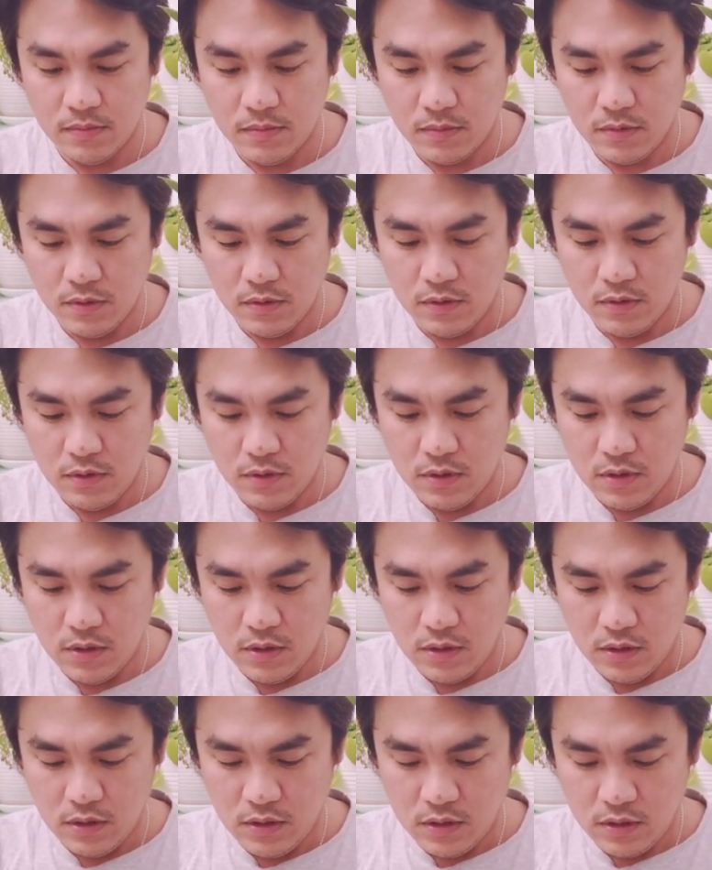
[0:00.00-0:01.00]
to
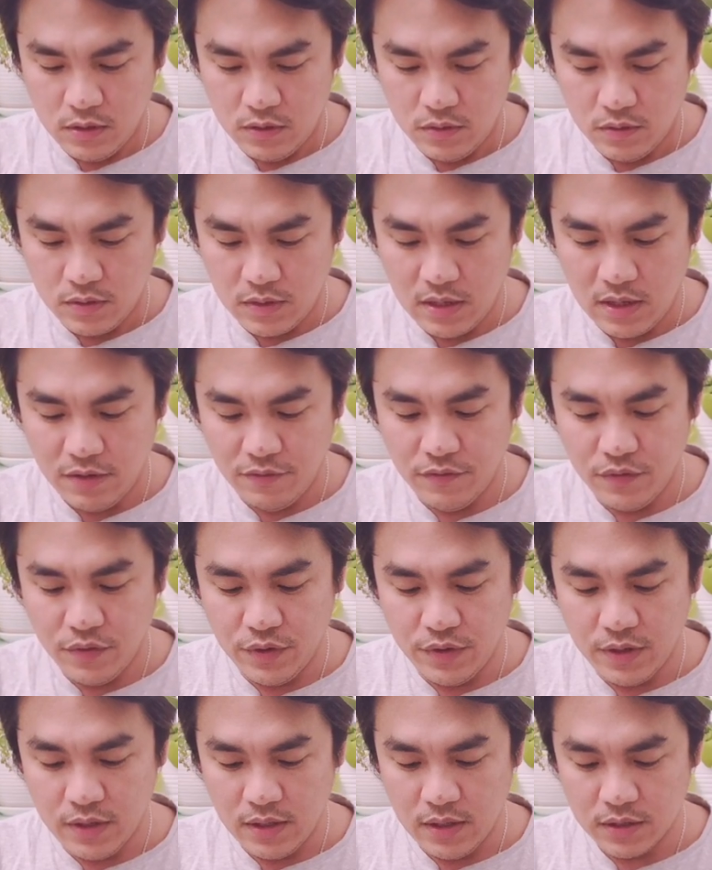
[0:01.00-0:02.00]
cover the small
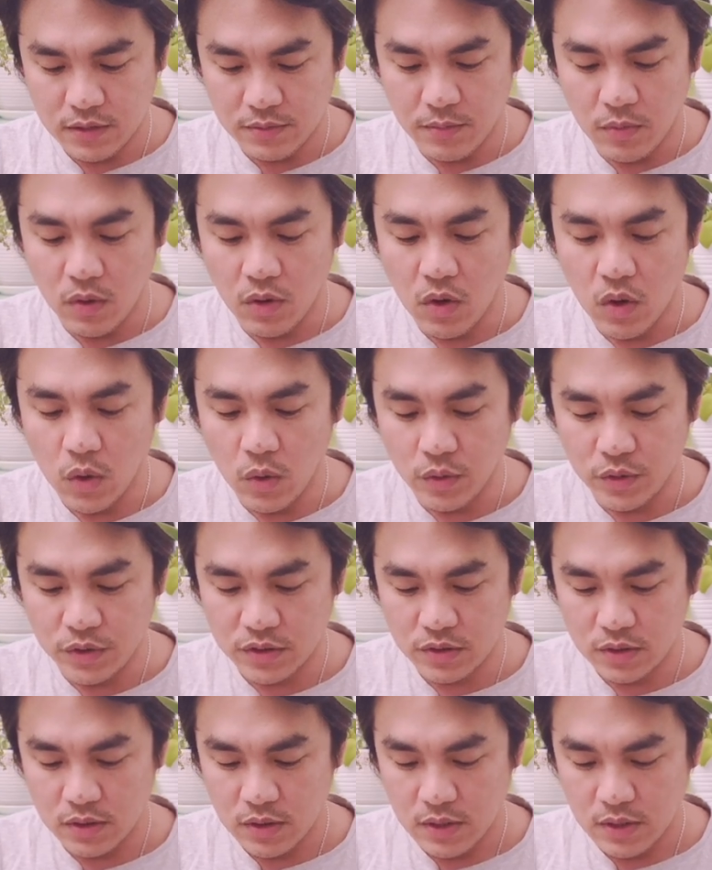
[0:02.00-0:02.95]
holes left